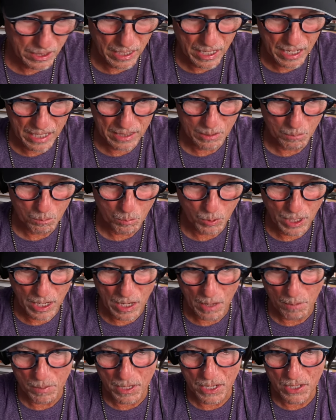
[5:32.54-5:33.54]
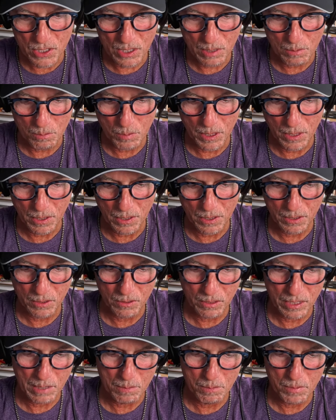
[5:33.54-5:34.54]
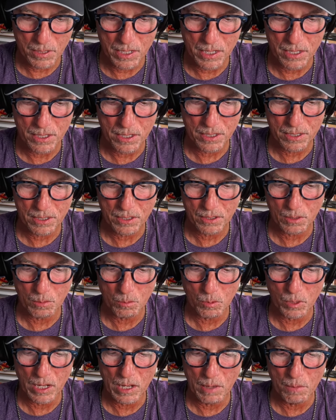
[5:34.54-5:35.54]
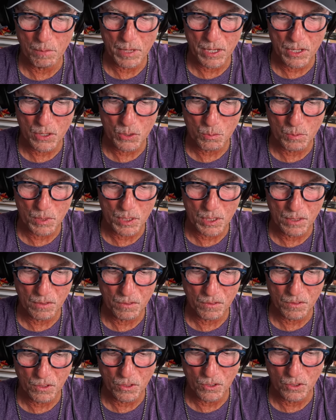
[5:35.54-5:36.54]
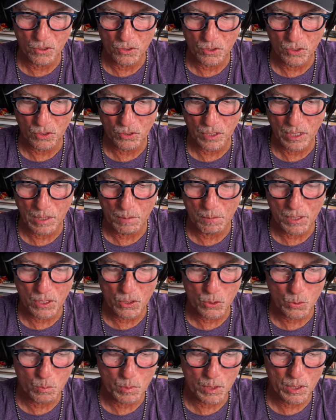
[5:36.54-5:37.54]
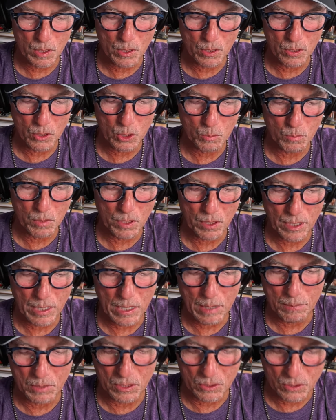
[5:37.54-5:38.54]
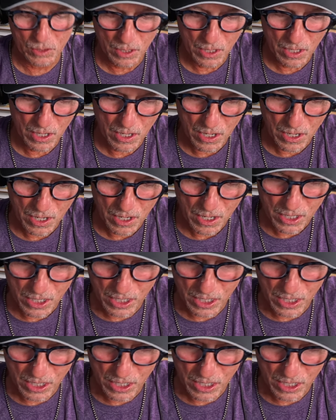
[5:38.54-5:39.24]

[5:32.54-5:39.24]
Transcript: at the brown base compared to the gray base. The brown base being the fuse, the gray base being the Smith optics. You